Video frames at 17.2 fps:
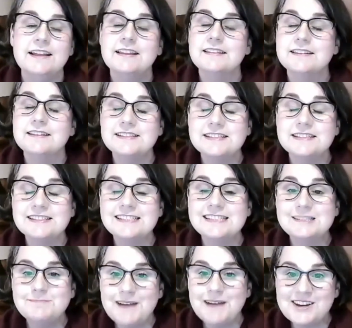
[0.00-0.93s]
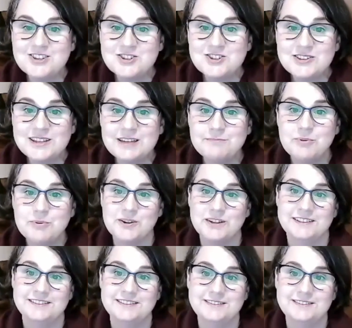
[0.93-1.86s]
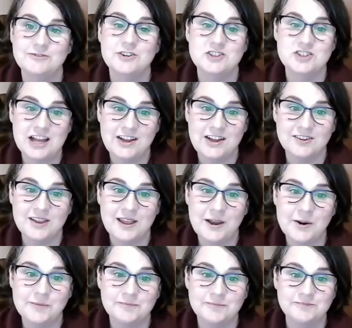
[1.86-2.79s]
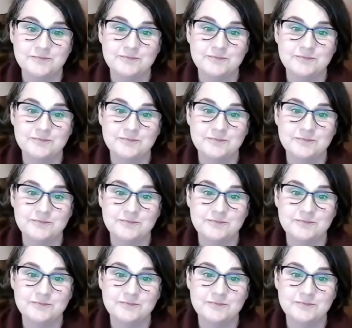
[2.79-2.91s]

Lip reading: This is especially important for childcare.